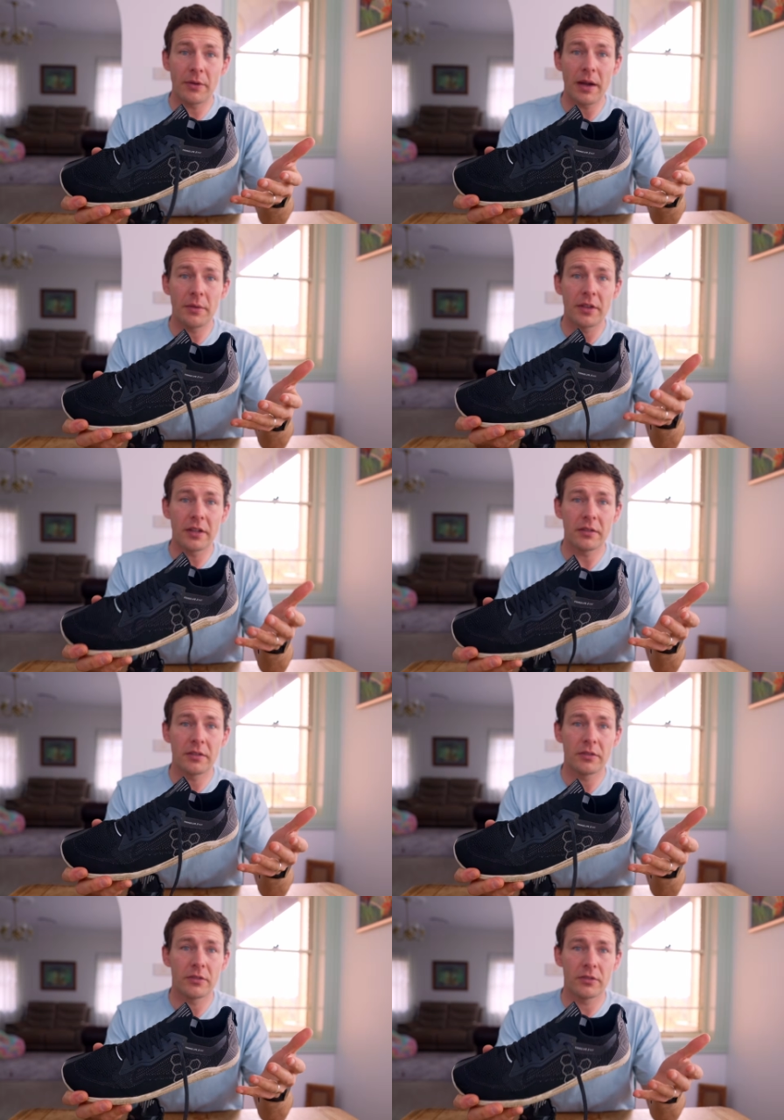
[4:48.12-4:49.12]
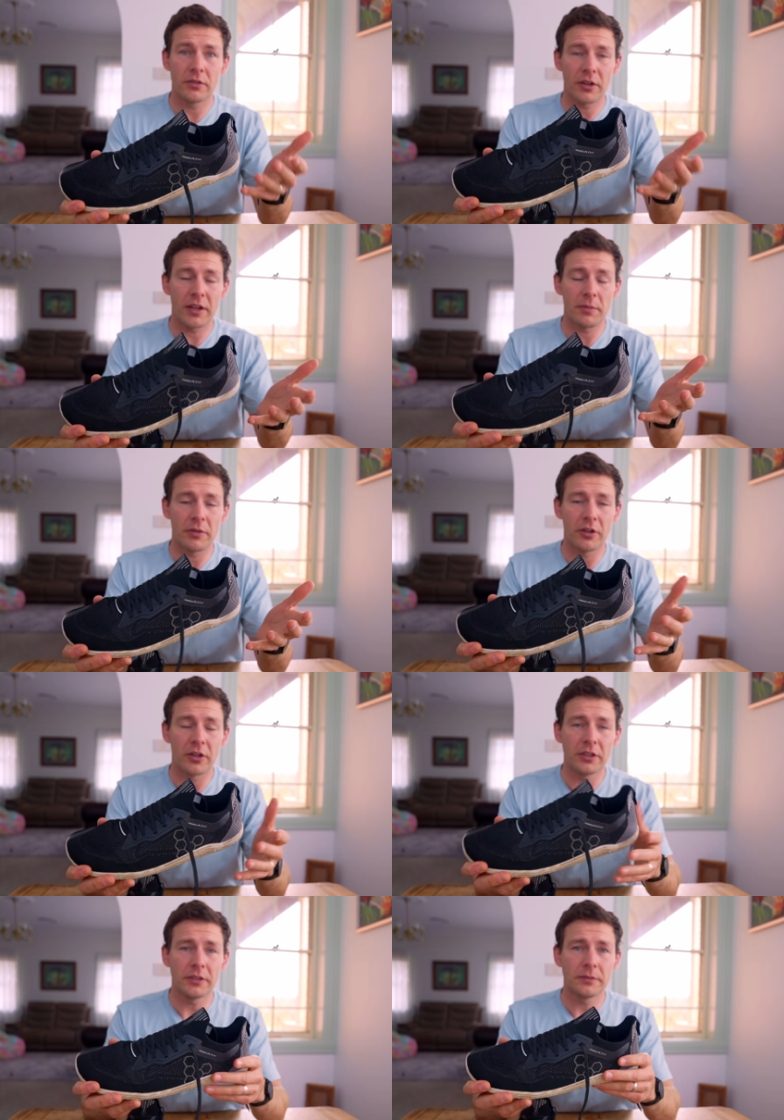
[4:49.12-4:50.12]
away with it, don't get me
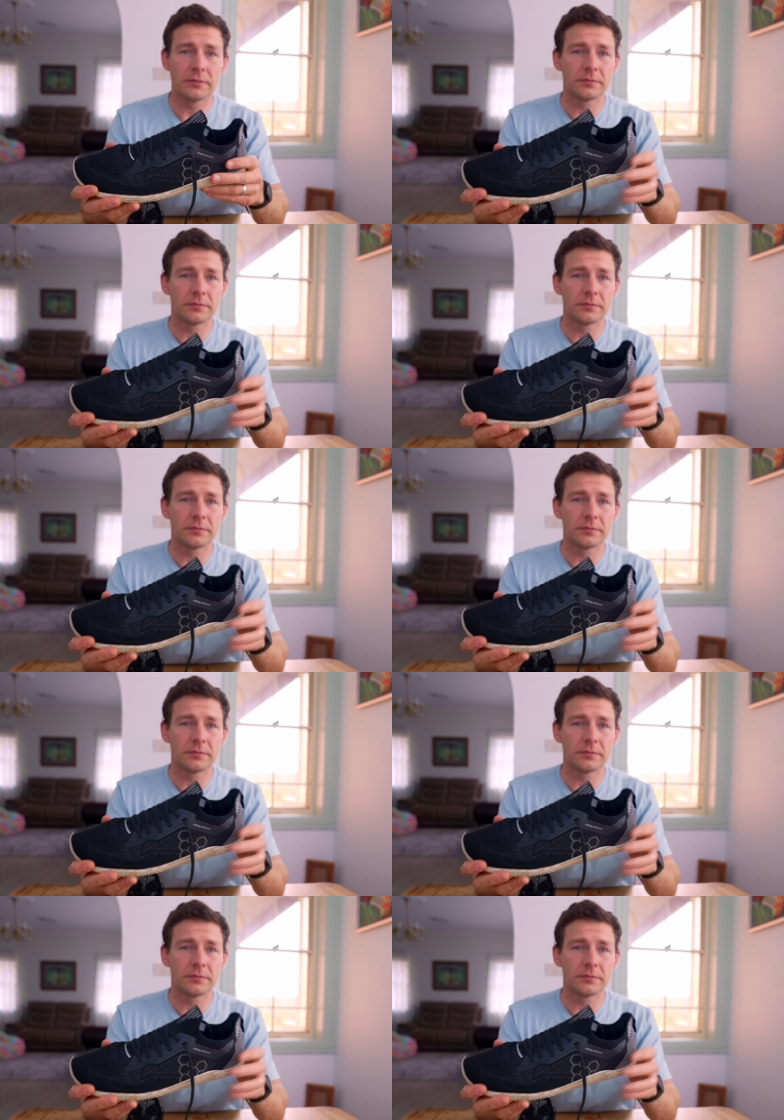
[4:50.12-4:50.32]
wrong,